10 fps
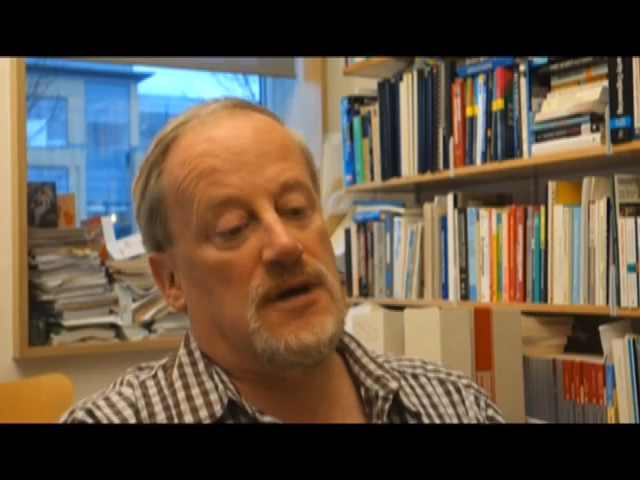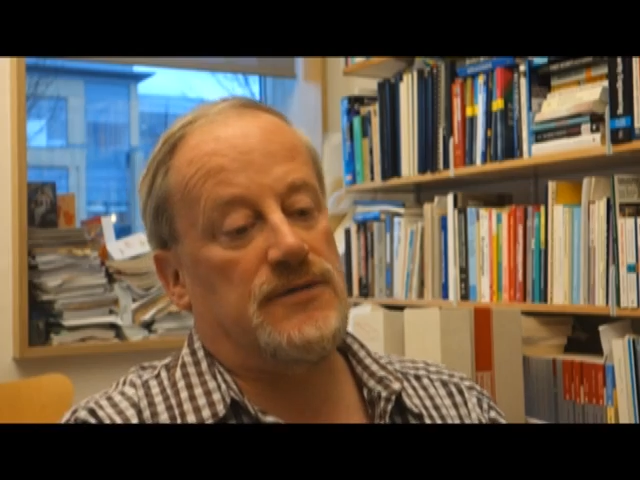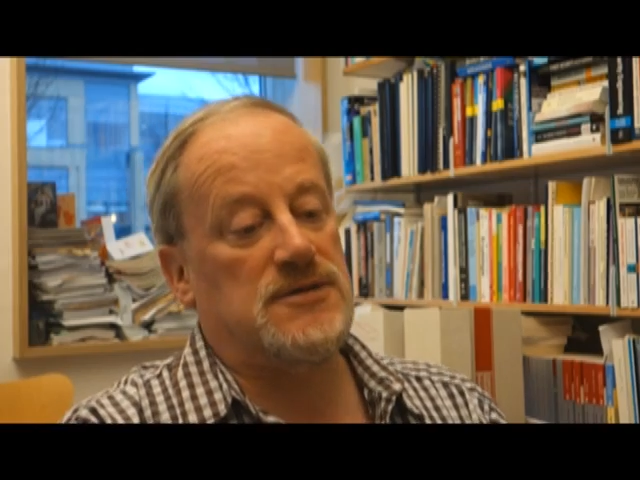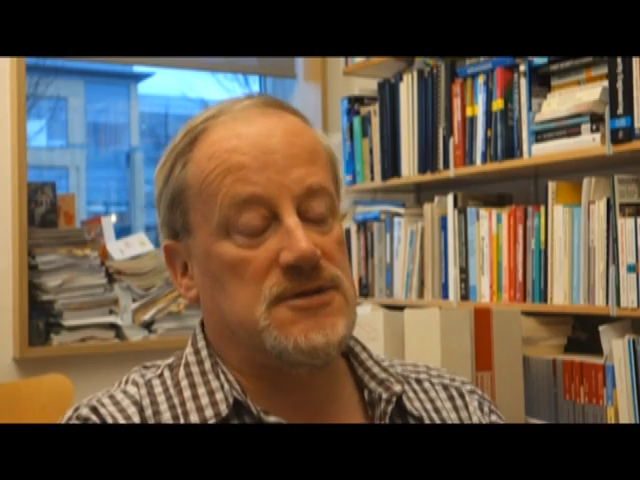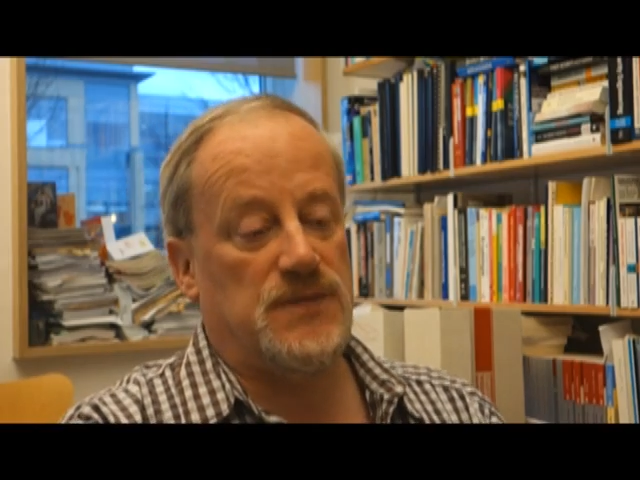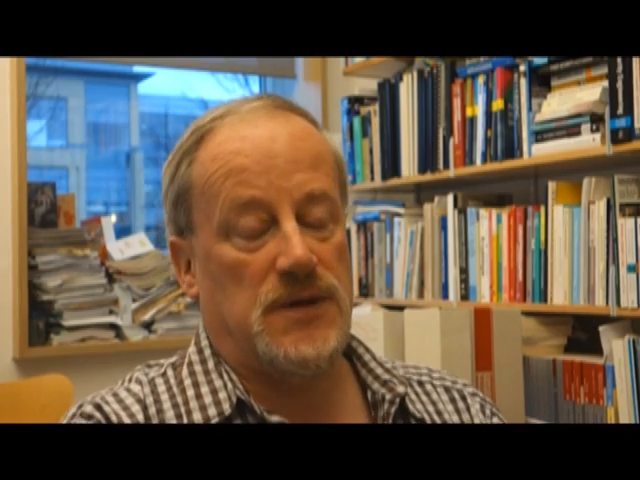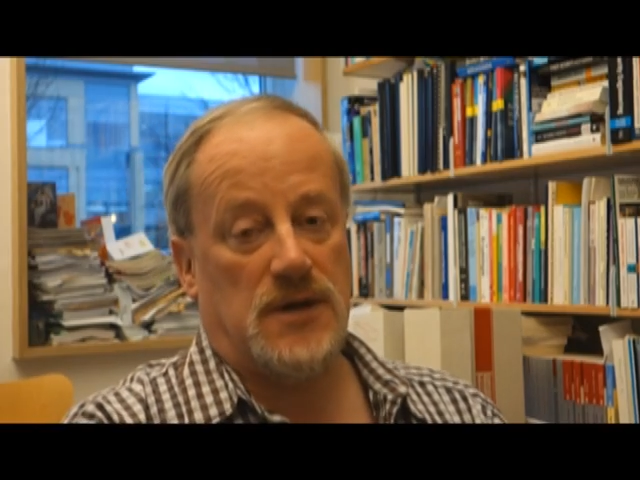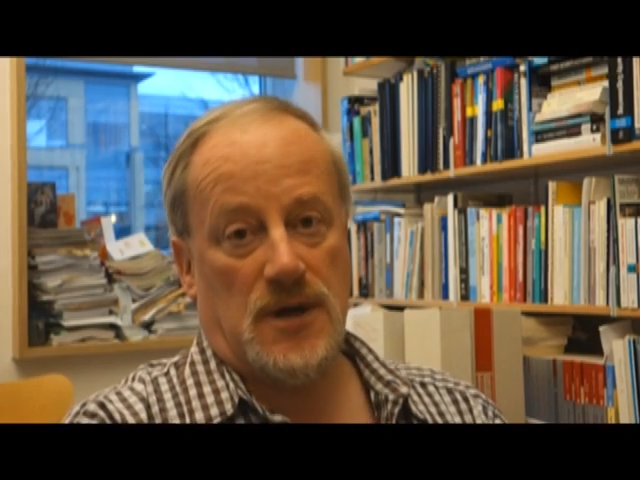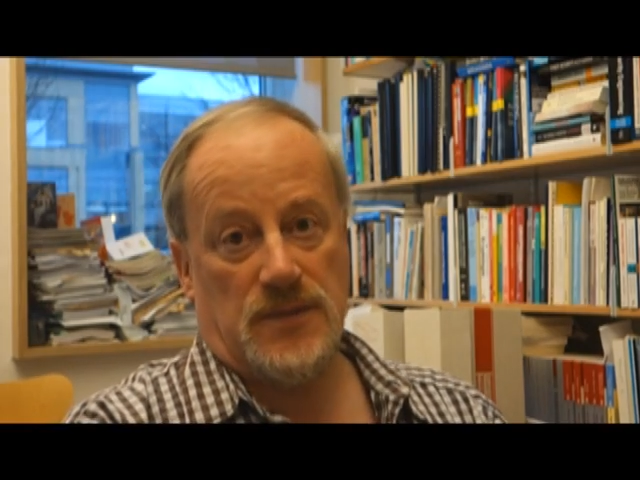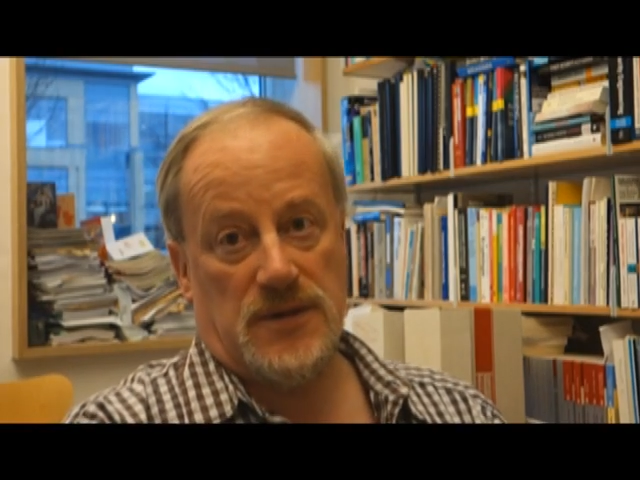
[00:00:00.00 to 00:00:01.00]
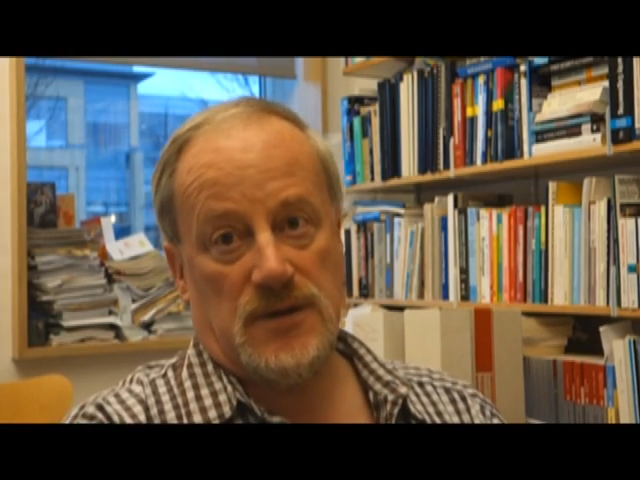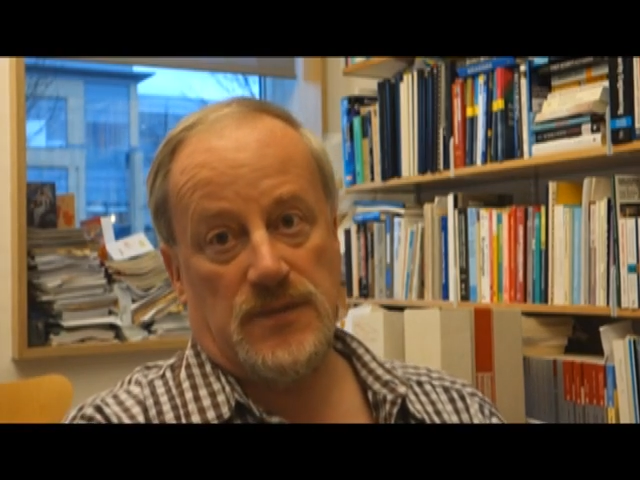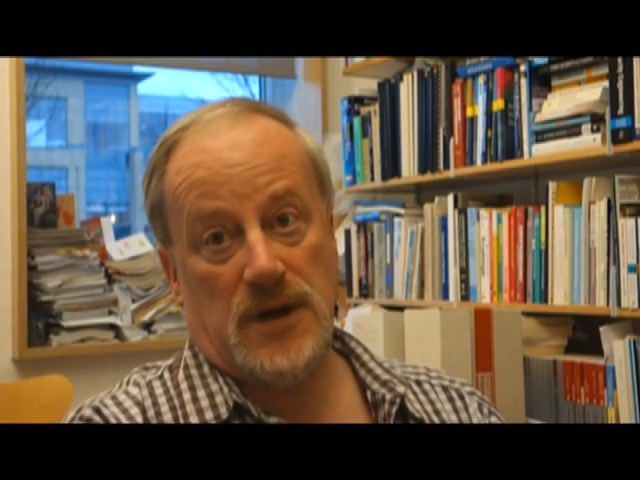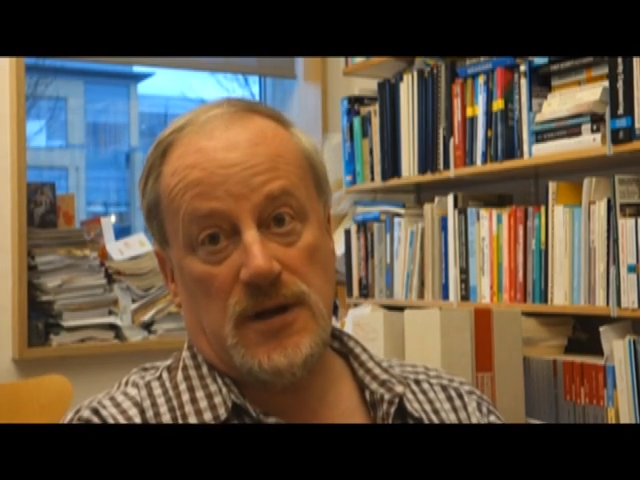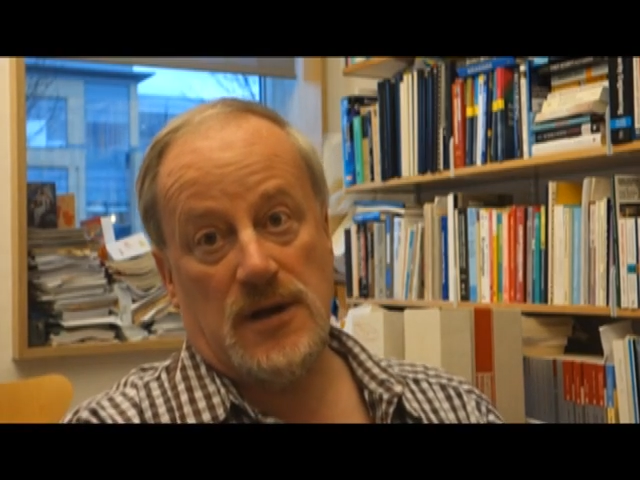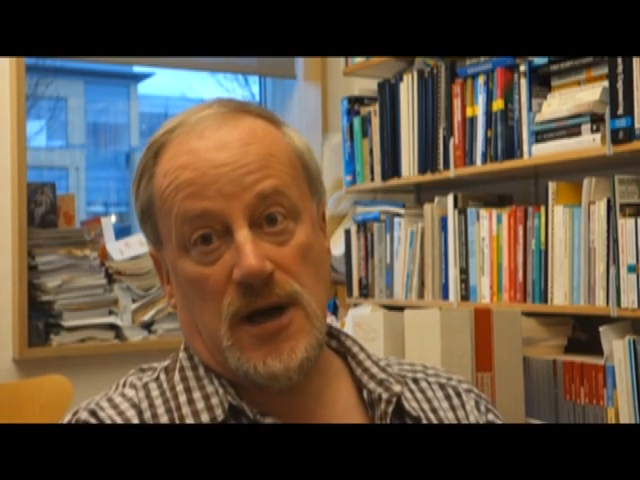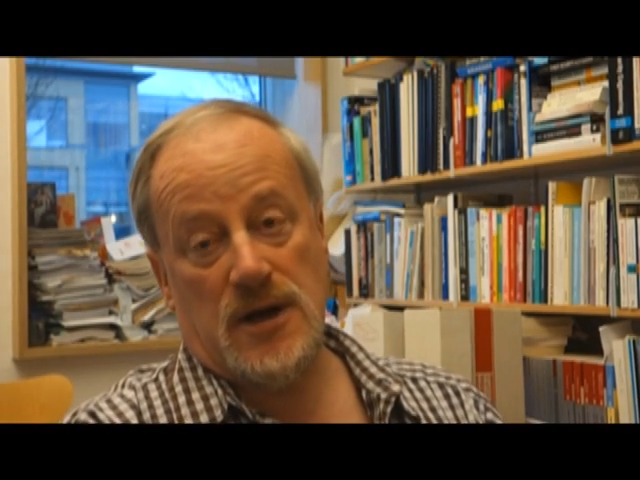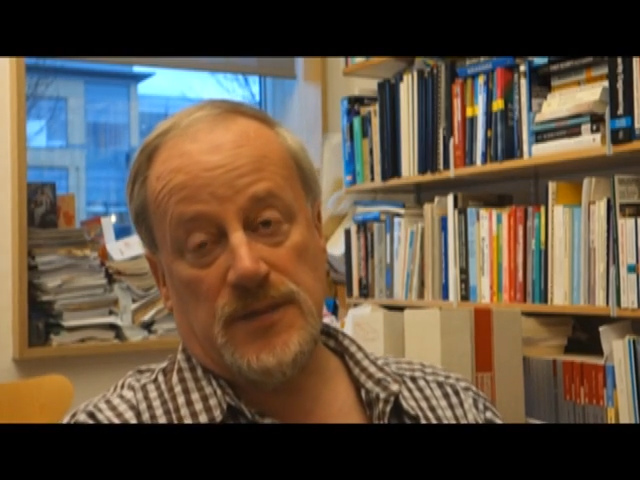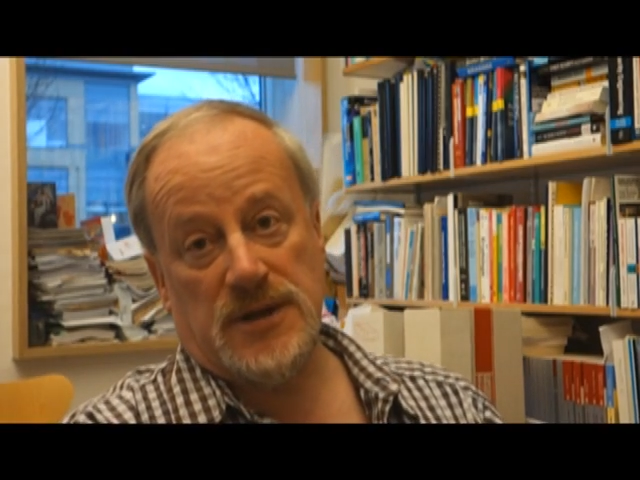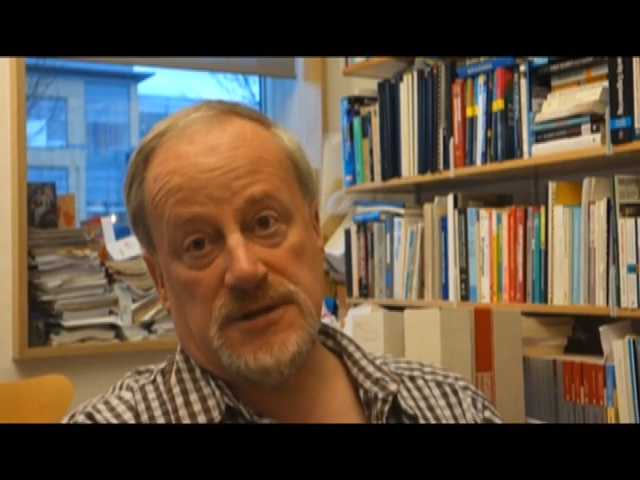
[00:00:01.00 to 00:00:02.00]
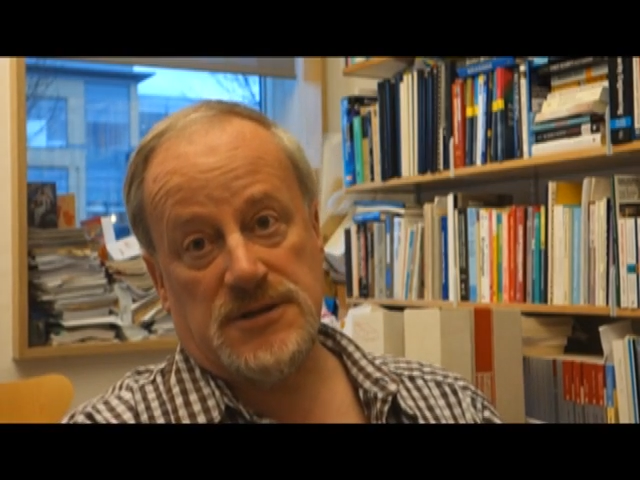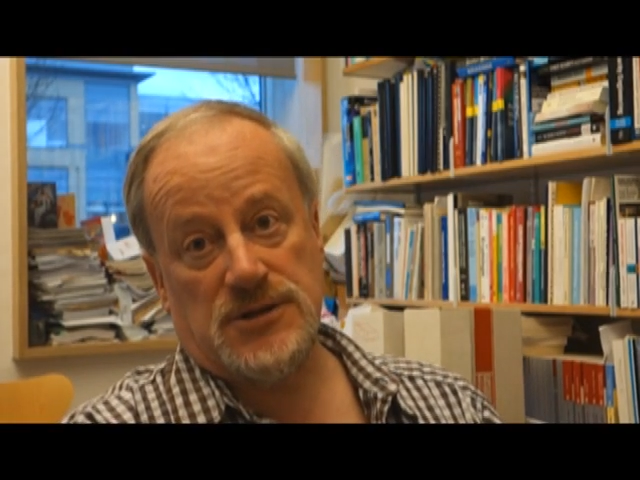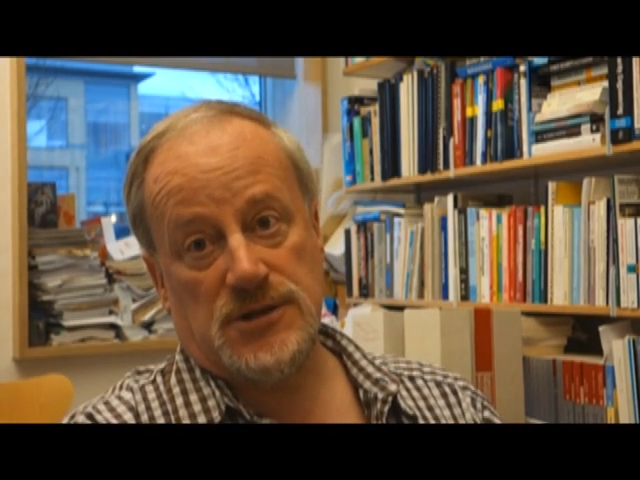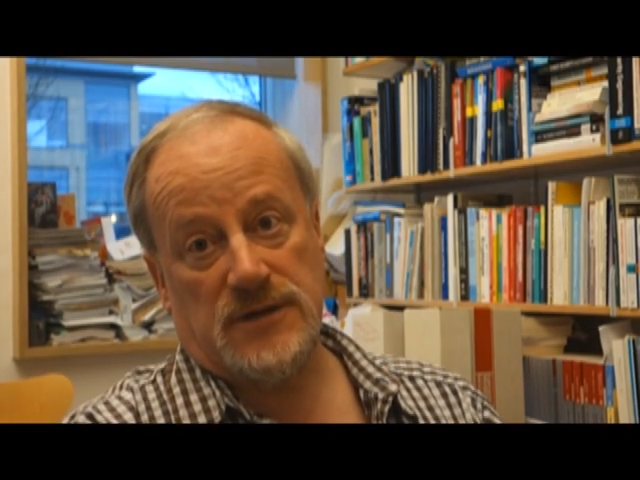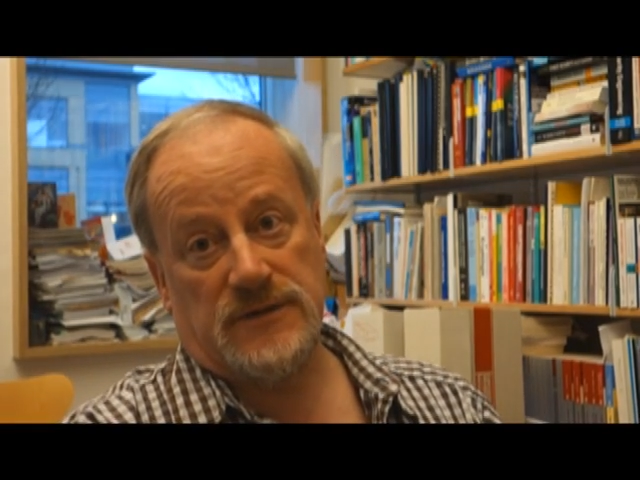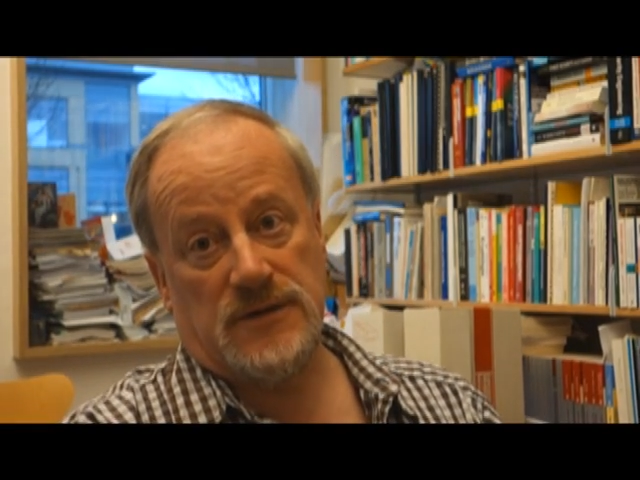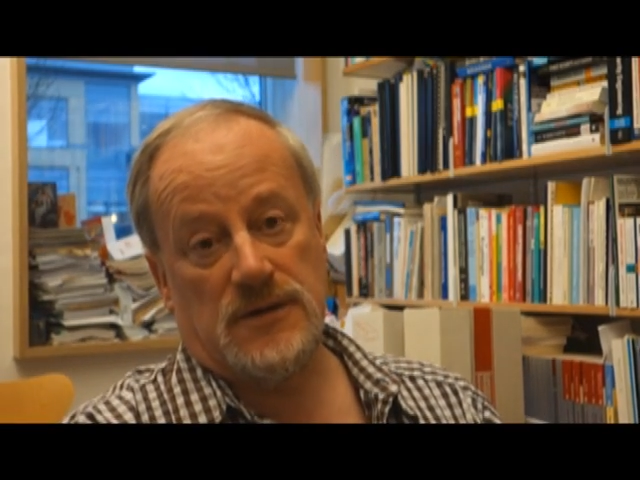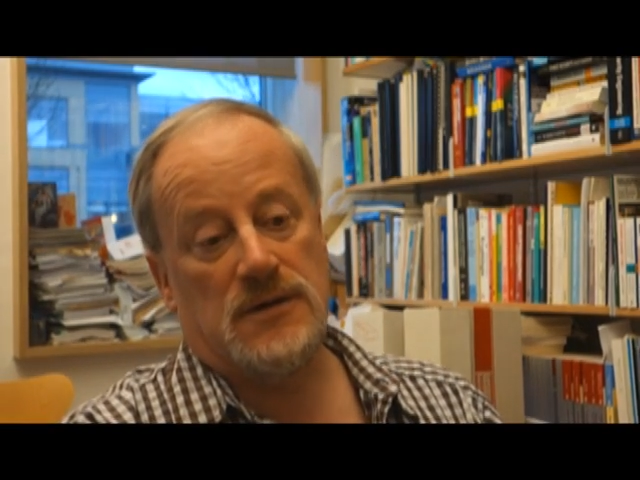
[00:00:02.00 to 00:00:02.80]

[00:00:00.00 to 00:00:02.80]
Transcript: And this has been accompanied by a liability shift.